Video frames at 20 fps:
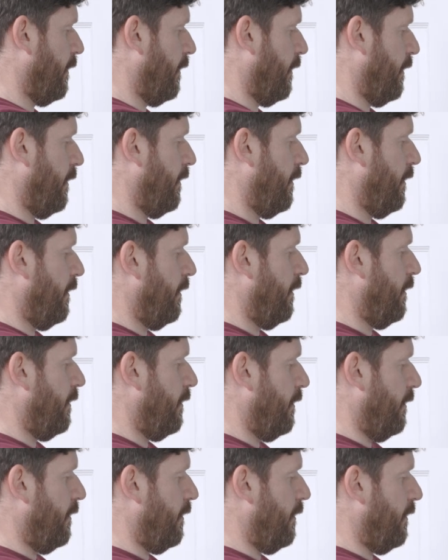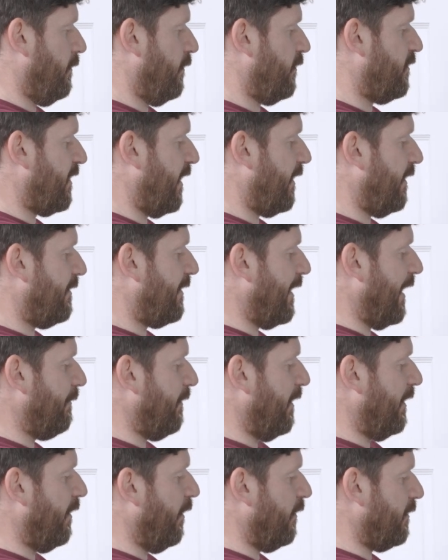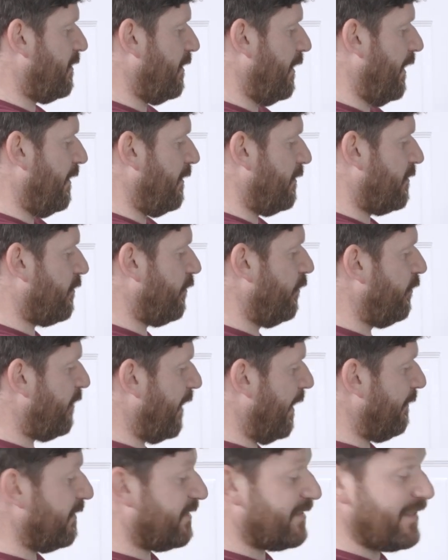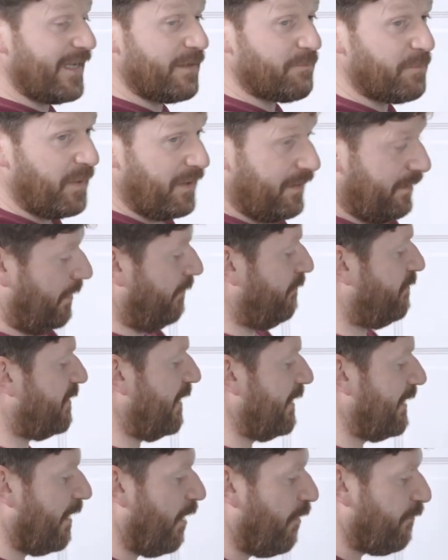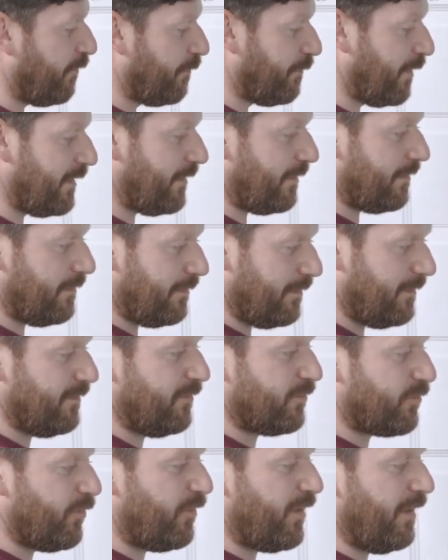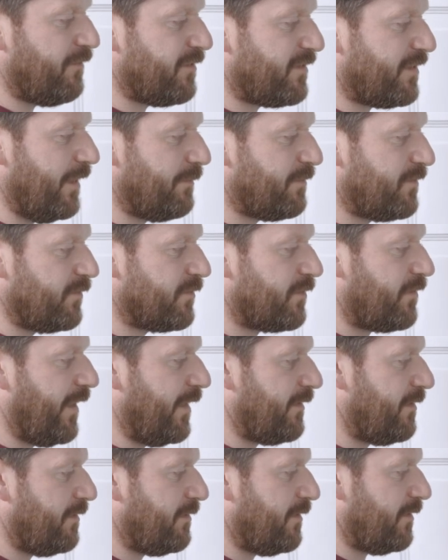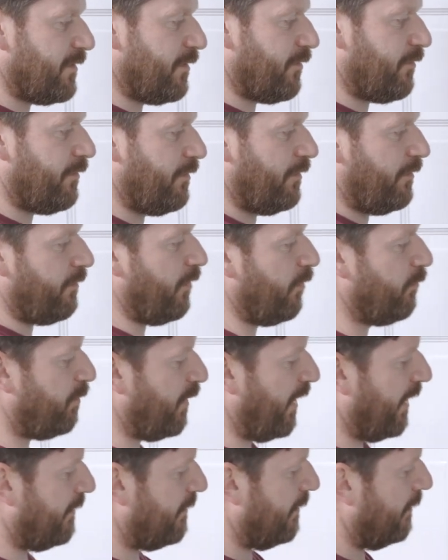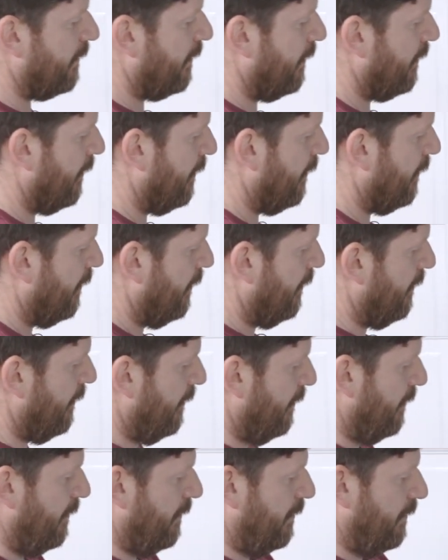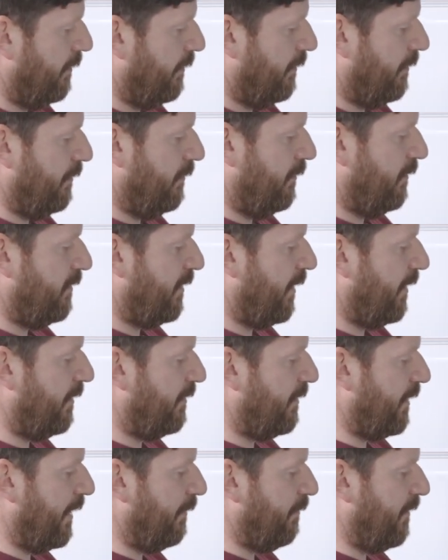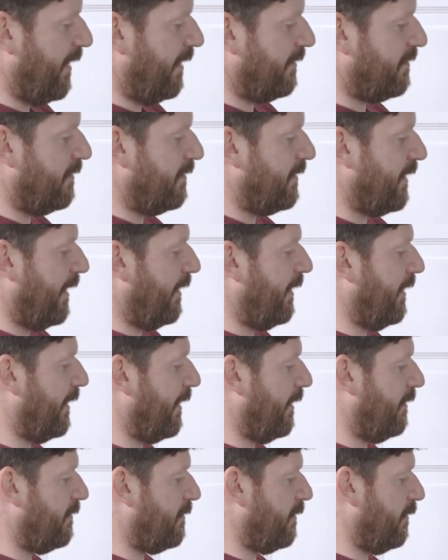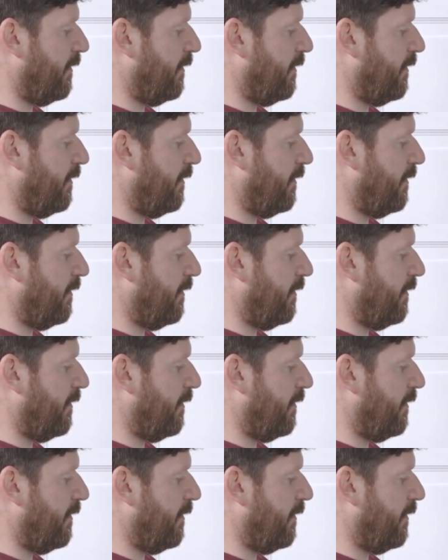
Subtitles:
And just take your time here, not to let the screwdriver slip. I've seen it often when the screwdriver slips and scratches the chrome plating. Just take your time, nice and tight again so that